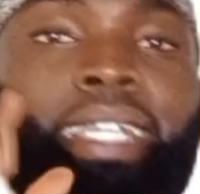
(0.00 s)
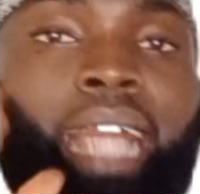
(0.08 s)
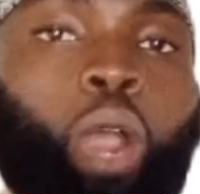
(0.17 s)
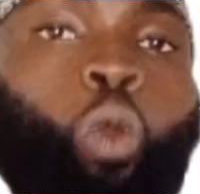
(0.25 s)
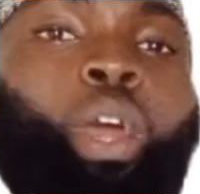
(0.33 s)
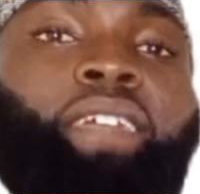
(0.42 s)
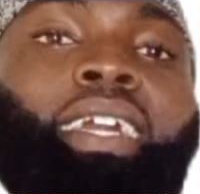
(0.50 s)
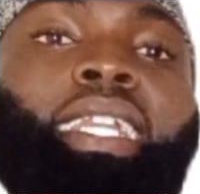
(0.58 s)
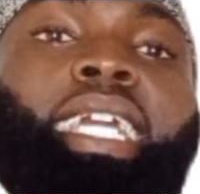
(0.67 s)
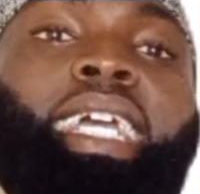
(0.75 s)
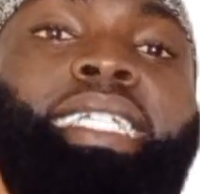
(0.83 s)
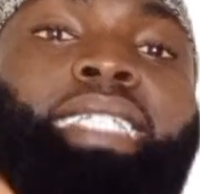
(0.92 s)
Now
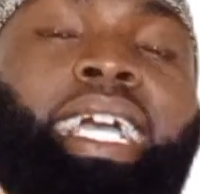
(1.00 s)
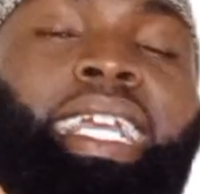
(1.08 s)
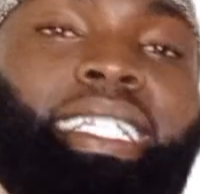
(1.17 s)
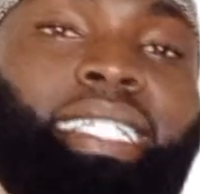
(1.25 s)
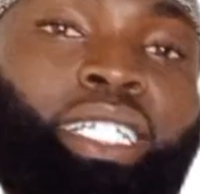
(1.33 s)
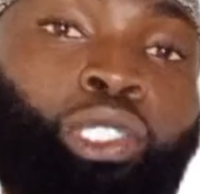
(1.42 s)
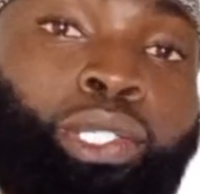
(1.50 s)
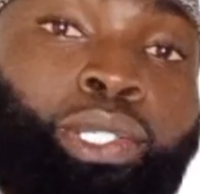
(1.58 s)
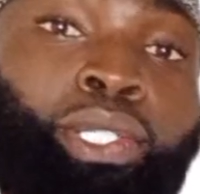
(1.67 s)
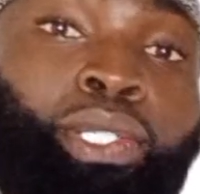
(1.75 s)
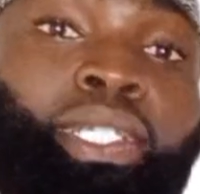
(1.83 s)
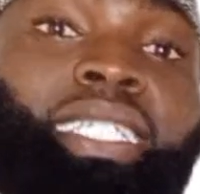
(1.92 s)
whenever laysa is
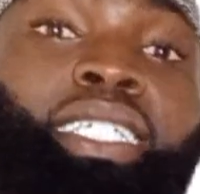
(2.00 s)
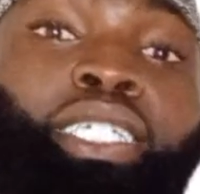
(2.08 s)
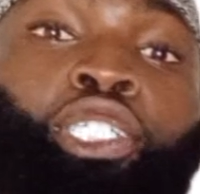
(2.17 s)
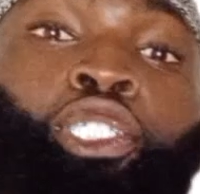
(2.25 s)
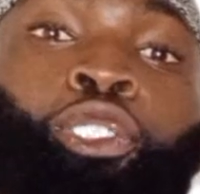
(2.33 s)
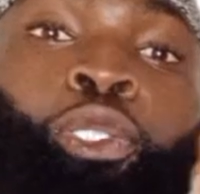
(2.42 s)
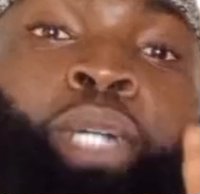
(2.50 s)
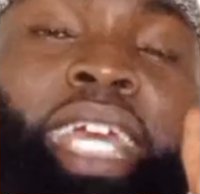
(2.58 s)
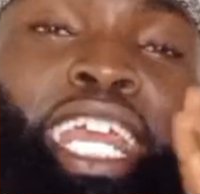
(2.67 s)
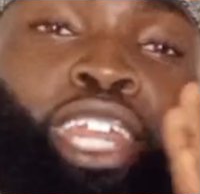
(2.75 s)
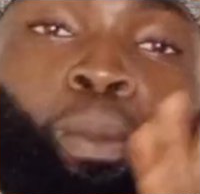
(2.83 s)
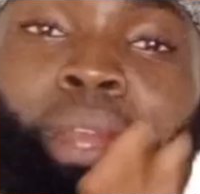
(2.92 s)
introduced
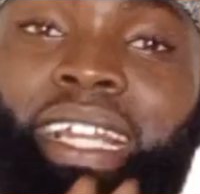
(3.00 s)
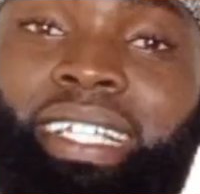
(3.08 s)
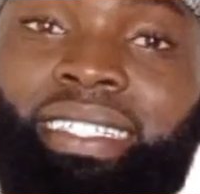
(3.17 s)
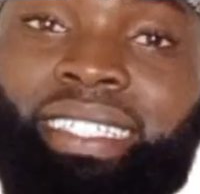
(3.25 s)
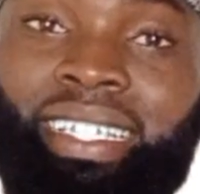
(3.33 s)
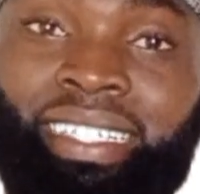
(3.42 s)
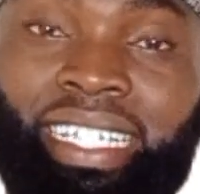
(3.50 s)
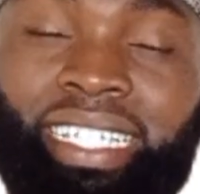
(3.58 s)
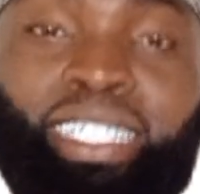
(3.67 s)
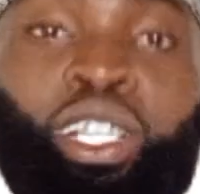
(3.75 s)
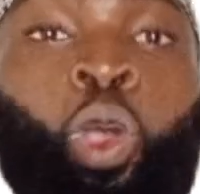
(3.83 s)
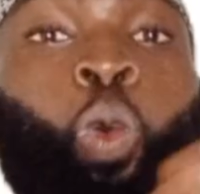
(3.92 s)
to a nominal
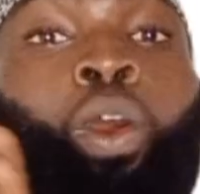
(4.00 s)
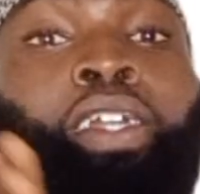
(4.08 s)
sentence,